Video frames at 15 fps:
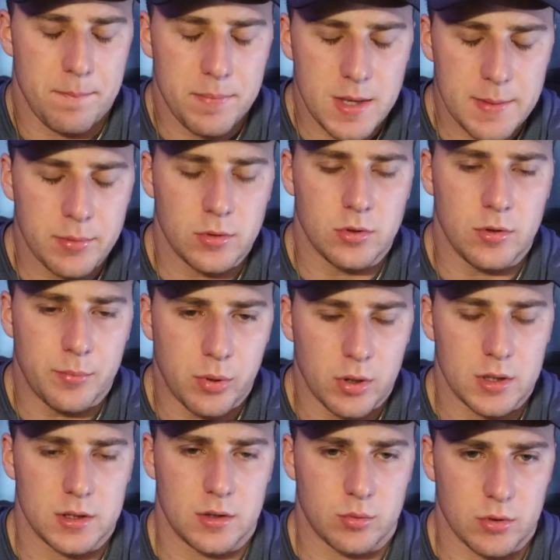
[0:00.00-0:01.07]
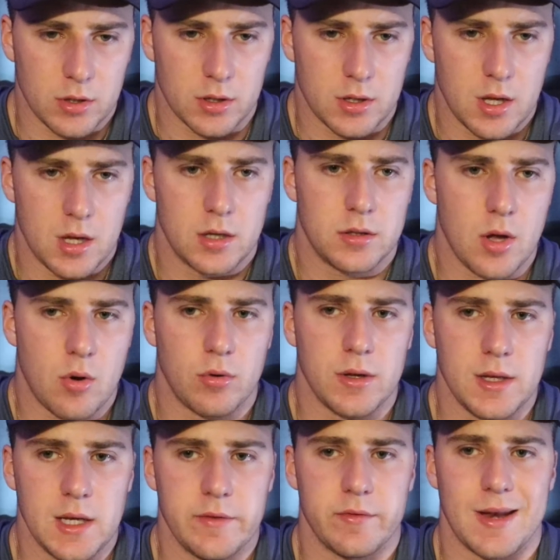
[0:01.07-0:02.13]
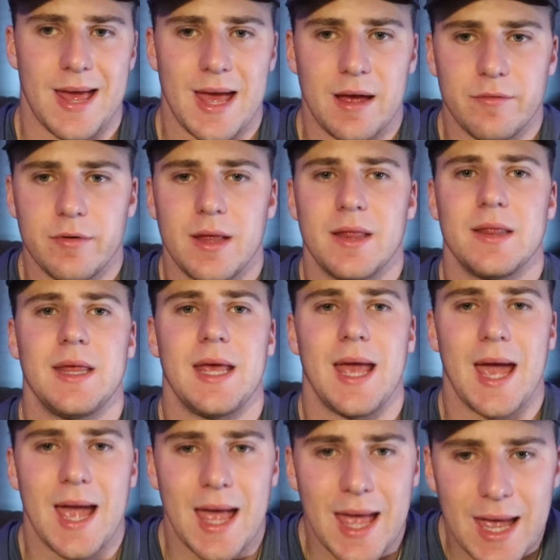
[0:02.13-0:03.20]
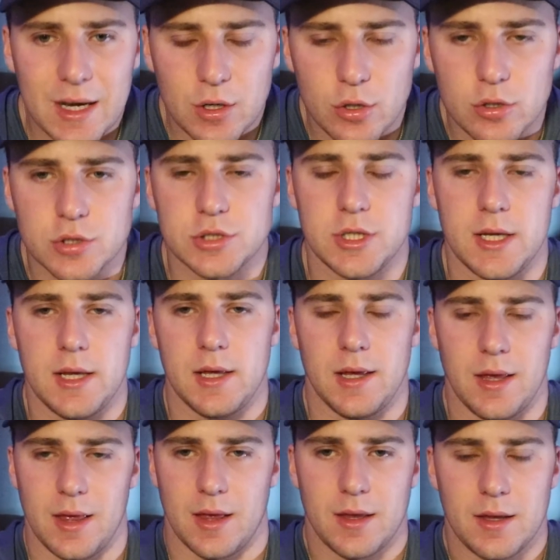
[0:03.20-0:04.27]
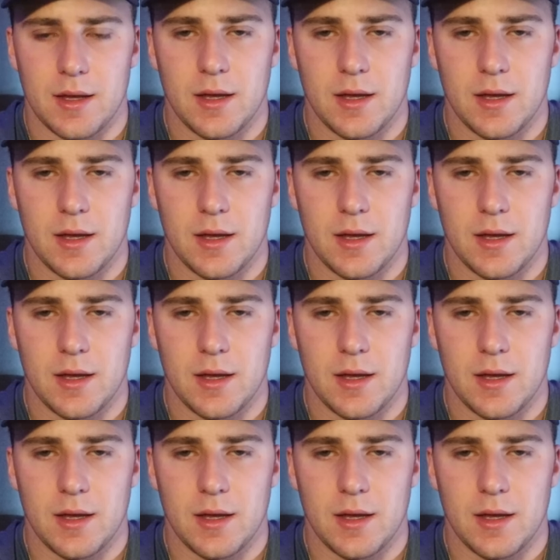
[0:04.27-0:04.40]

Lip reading: People who put in the work don't even have the energy